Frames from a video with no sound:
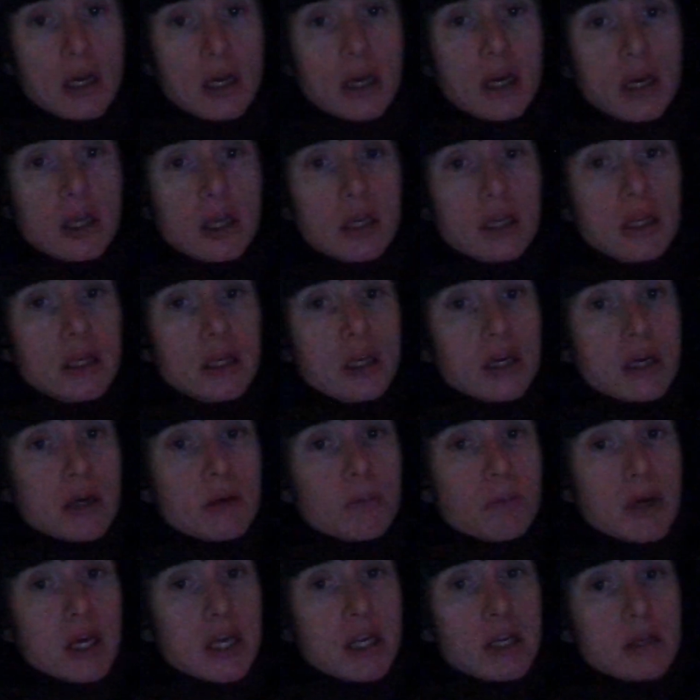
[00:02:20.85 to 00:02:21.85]
And he
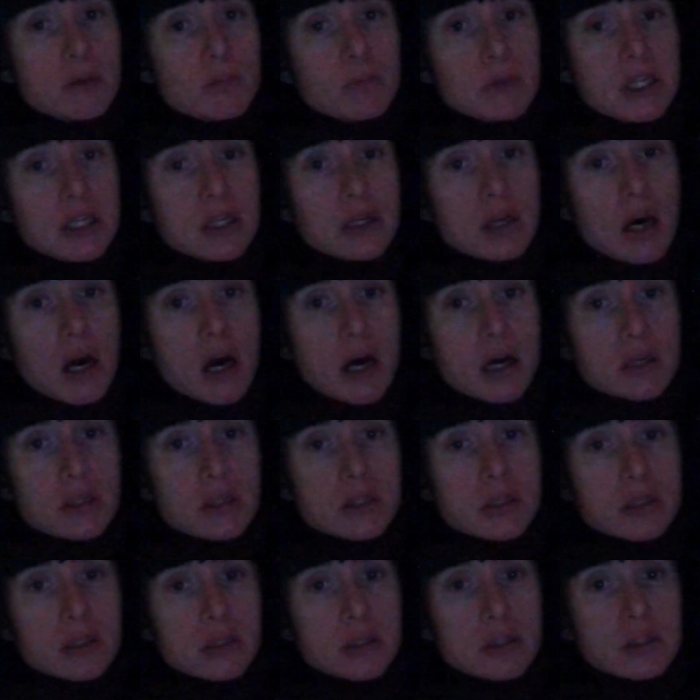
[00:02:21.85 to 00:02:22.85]
commanded me not
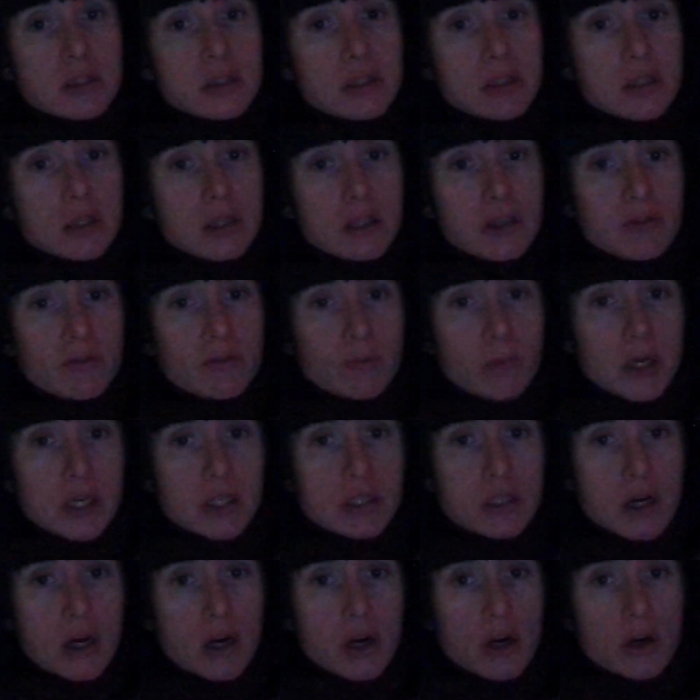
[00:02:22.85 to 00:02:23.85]
to leave my
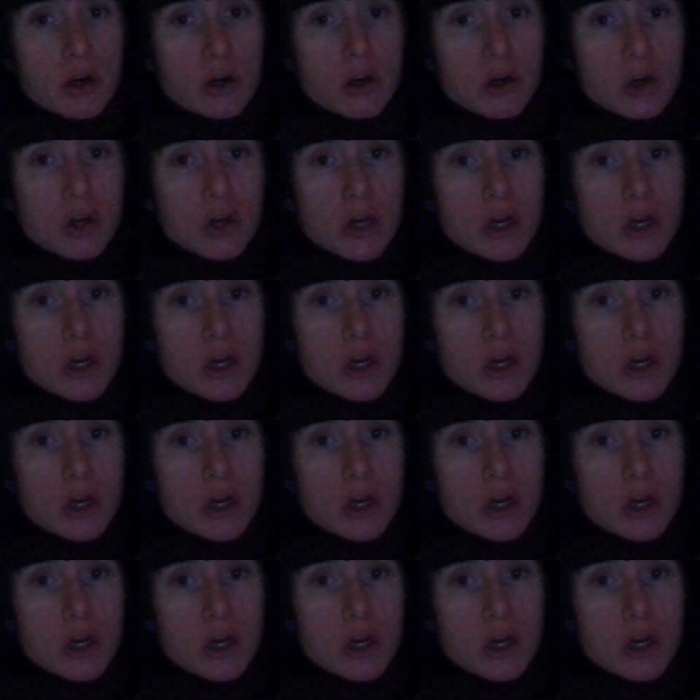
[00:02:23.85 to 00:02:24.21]
daughter.